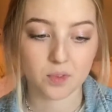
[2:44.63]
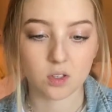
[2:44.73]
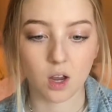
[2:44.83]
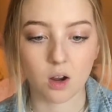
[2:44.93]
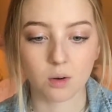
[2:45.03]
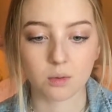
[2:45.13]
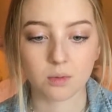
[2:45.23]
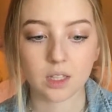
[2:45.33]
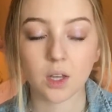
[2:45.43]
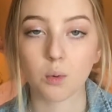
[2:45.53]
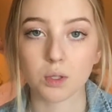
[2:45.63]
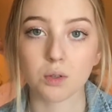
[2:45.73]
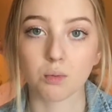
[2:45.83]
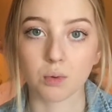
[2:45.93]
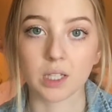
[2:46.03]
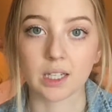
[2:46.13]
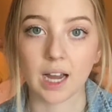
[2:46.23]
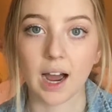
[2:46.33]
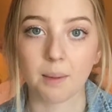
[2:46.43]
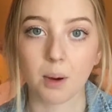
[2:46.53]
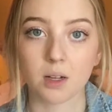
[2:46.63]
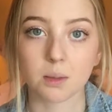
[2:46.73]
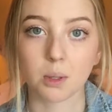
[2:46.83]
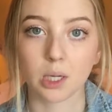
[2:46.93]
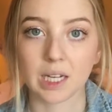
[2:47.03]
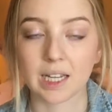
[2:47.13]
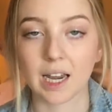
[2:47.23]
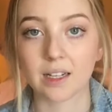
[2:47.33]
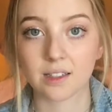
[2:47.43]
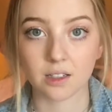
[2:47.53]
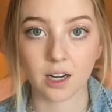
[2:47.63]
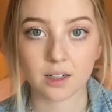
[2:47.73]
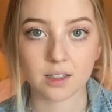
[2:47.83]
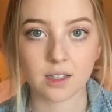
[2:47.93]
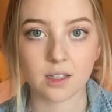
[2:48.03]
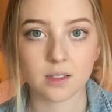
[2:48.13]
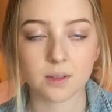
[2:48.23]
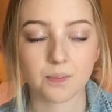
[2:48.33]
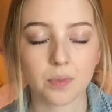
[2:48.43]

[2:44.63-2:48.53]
So there was a really high possibility that I had celiac disease.